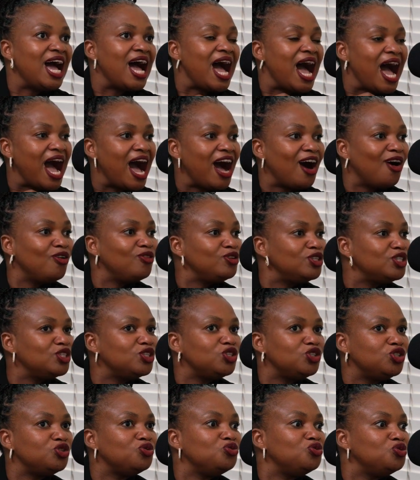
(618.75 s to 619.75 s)
How
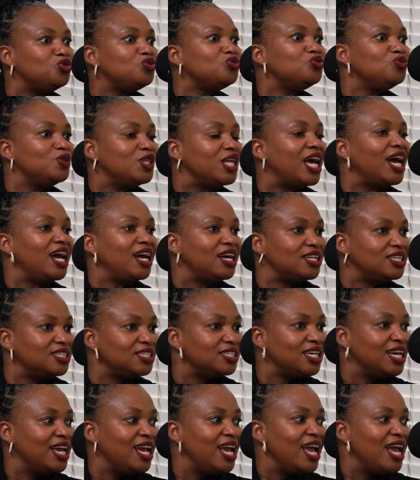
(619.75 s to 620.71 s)
did you do that?